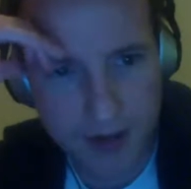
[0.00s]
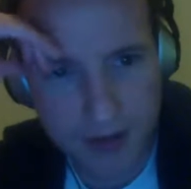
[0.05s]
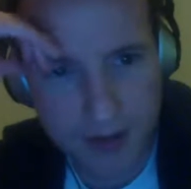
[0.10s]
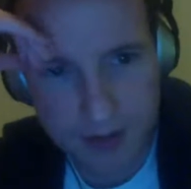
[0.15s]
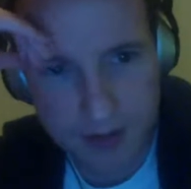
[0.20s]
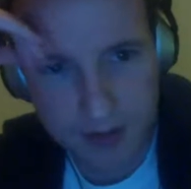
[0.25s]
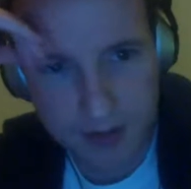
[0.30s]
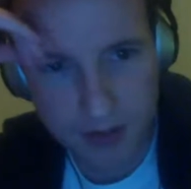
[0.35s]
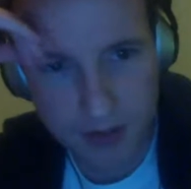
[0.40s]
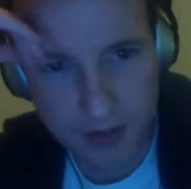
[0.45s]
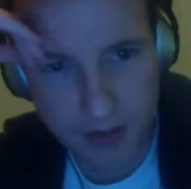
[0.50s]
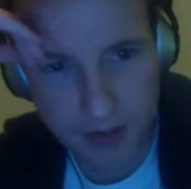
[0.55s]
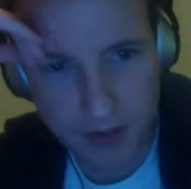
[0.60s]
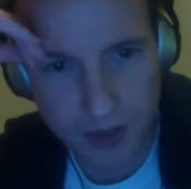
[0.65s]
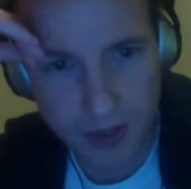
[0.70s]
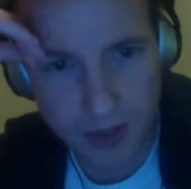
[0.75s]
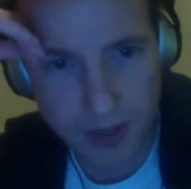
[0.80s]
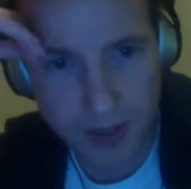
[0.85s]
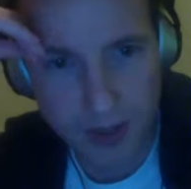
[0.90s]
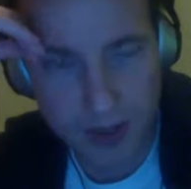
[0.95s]
you know,
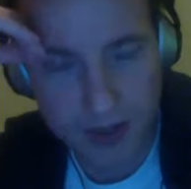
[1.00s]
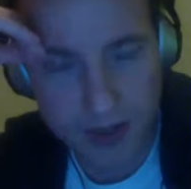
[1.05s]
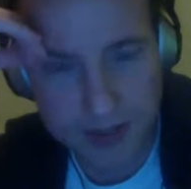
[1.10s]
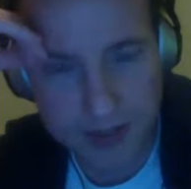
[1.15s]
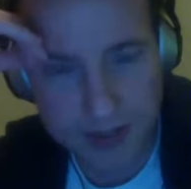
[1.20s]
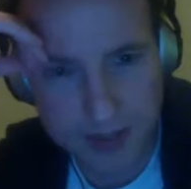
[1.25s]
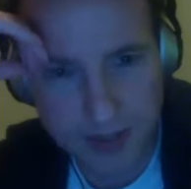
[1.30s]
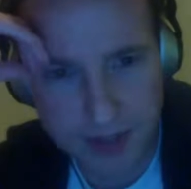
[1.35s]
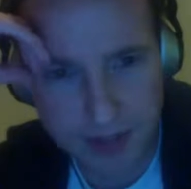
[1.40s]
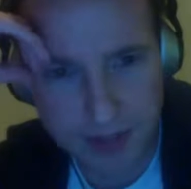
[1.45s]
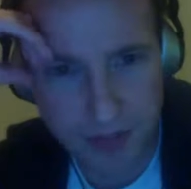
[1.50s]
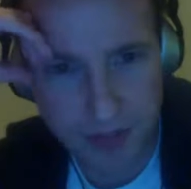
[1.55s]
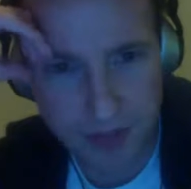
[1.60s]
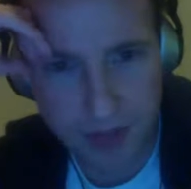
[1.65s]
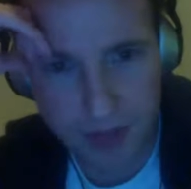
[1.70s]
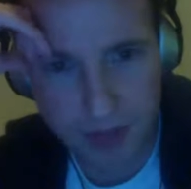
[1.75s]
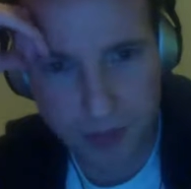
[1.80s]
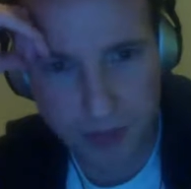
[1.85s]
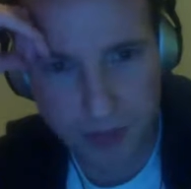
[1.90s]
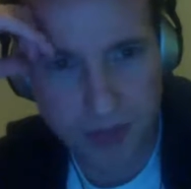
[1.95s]
in line to have a
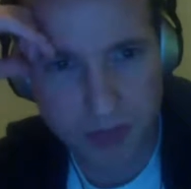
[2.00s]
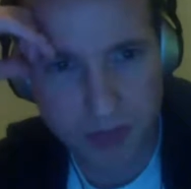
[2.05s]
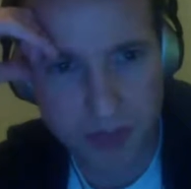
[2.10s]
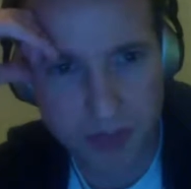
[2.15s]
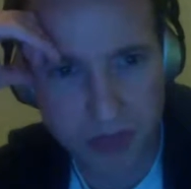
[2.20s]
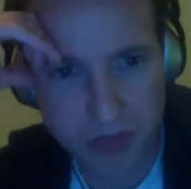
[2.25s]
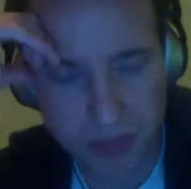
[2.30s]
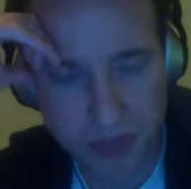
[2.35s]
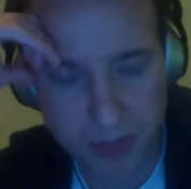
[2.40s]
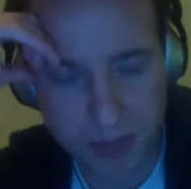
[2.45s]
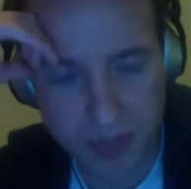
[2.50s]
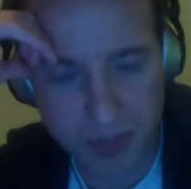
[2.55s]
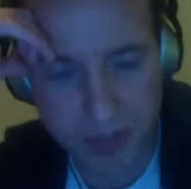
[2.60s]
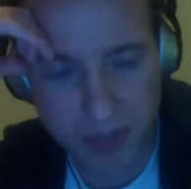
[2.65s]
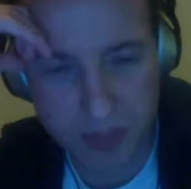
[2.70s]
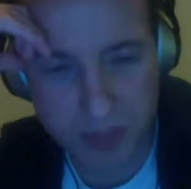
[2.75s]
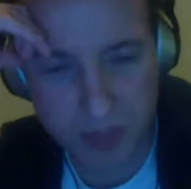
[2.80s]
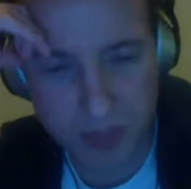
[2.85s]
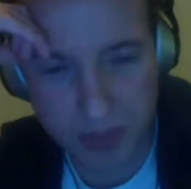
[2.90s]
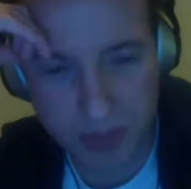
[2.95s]
run with the
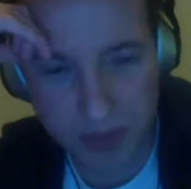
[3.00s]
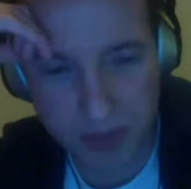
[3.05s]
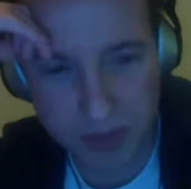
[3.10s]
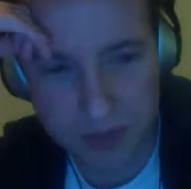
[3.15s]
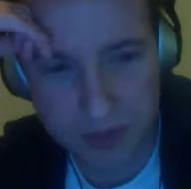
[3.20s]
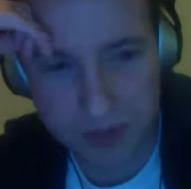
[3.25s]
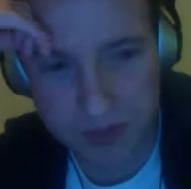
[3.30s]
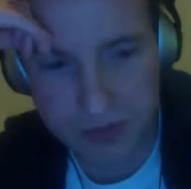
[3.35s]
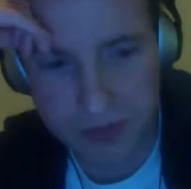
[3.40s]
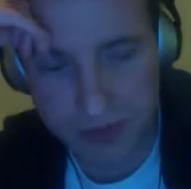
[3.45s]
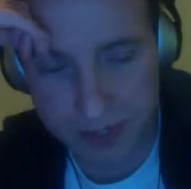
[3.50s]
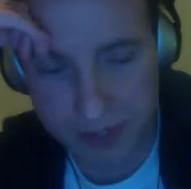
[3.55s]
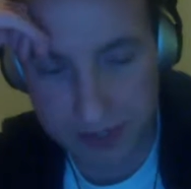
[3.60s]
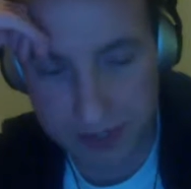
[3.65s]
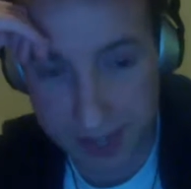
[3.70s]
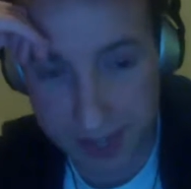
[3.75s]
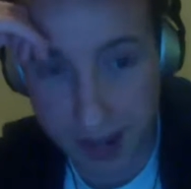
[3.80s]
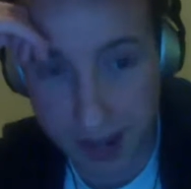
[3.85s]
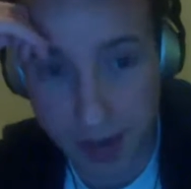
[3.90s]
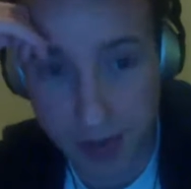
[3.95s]
big belt. Is
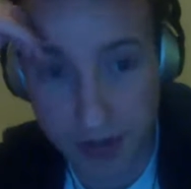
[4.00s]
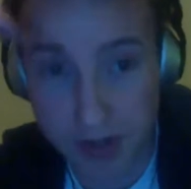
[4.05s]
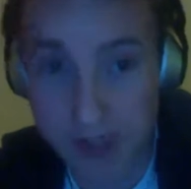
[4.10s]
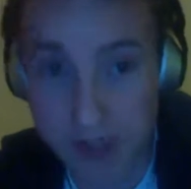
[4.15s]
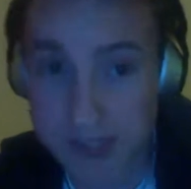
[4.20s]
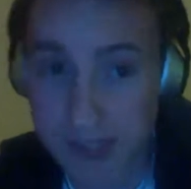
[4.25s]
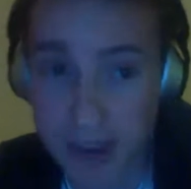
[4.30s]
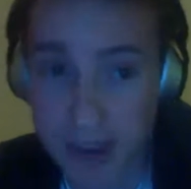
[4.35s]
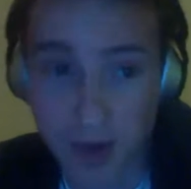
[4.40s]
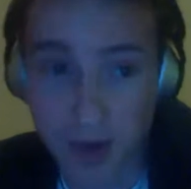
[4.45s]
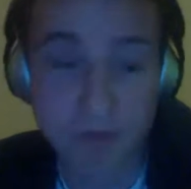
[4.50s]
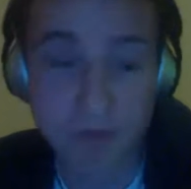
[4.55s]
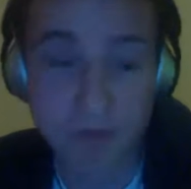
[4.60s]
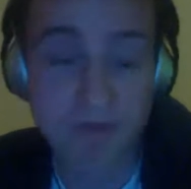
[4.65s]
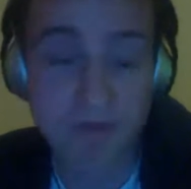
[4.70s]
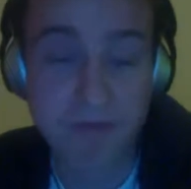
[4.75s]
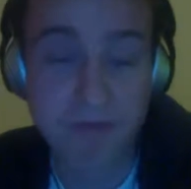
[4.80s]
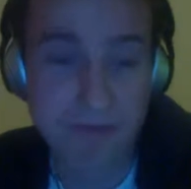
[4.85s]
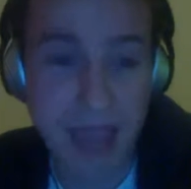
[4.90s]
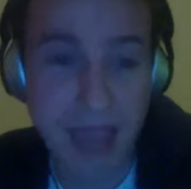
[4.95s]
how it
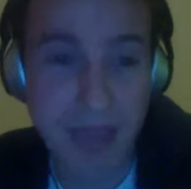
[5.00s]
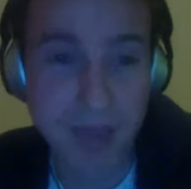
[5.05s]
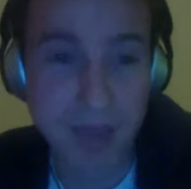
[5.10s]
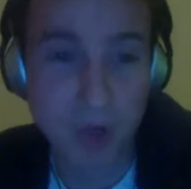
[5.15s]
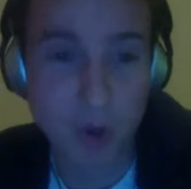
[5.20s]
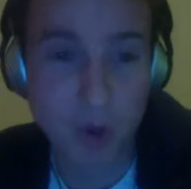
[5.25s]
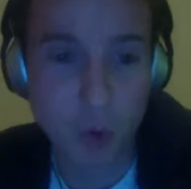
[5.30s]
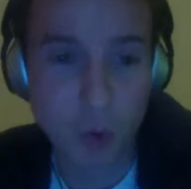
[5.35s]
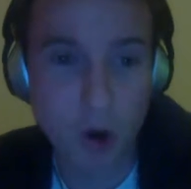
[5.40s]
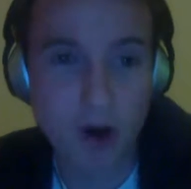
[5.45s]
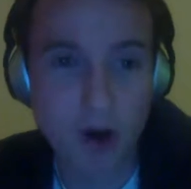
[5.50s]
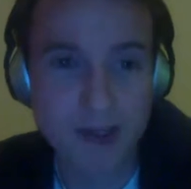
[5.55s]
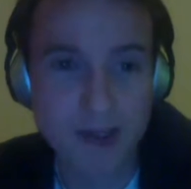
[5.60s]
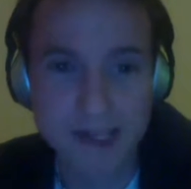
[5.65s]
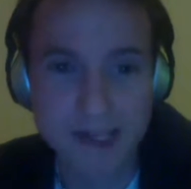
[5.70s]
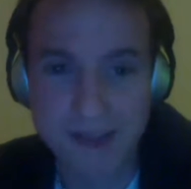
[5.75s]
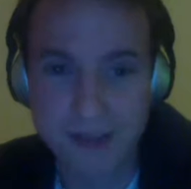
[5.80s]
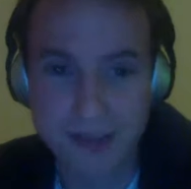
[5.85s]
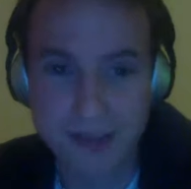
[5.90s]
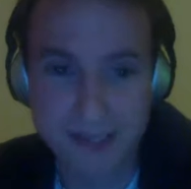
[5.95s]
came across,
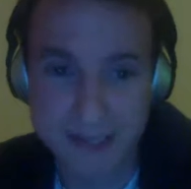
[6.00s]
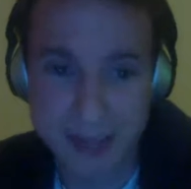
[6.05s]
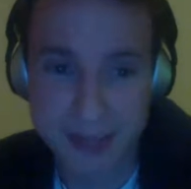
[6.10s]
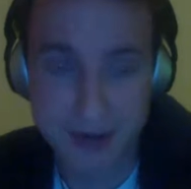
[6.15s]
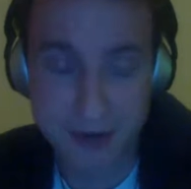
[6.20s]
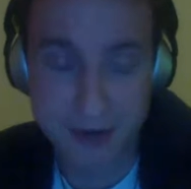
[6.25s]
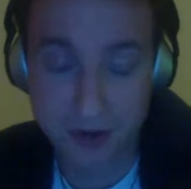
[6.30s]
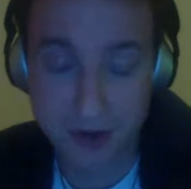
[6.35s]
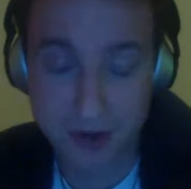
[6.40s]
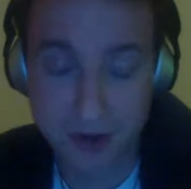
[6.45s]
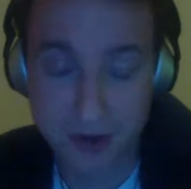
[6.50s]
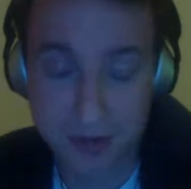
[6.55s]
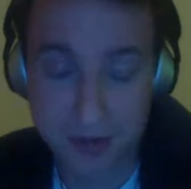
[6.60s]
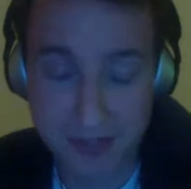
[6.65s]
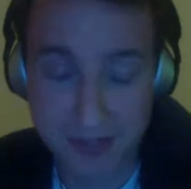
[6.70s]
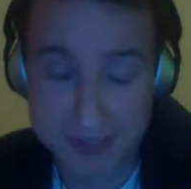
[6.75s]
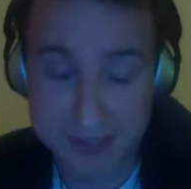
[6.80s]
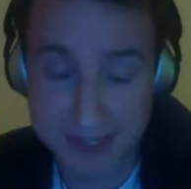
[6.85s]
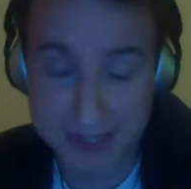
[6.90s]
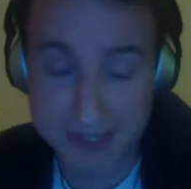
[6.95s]
at least. I don't know if
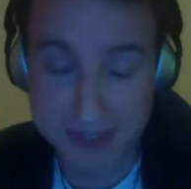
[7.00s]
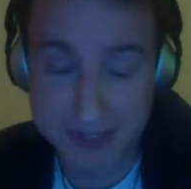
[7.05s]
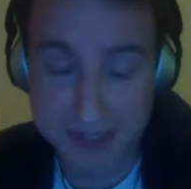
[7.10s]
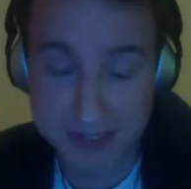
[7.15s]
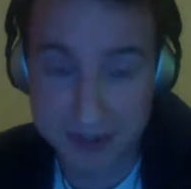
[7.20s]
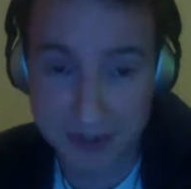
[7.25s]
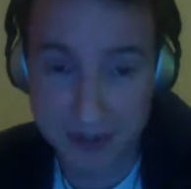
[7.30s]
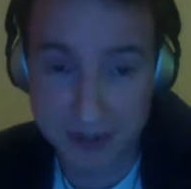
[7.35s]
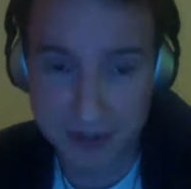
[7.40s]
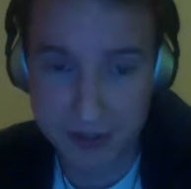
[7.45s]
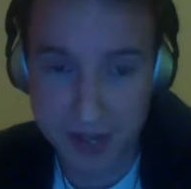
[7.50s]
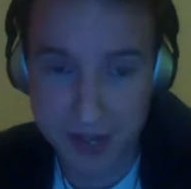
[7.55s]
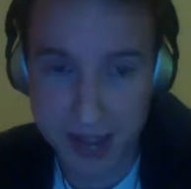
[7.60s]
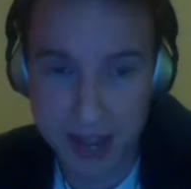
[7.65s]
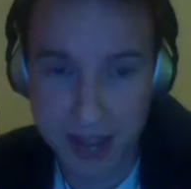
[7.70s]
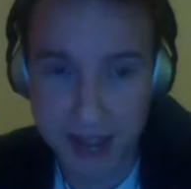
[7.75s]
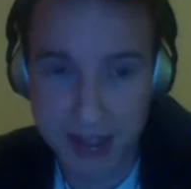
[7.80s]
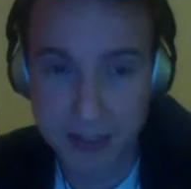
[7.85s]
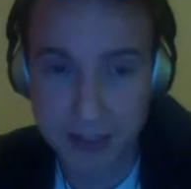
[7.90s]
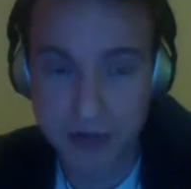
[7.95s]
that's necessarily
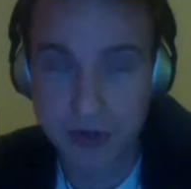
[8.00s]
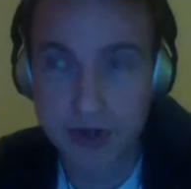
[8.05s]
accurate.